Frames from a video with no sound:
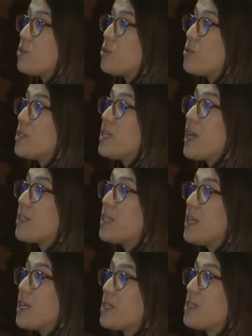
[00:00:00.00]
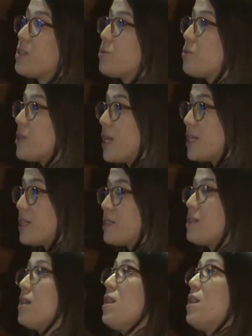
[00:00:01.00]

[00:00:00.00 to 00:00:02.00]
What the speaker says: to CITS-related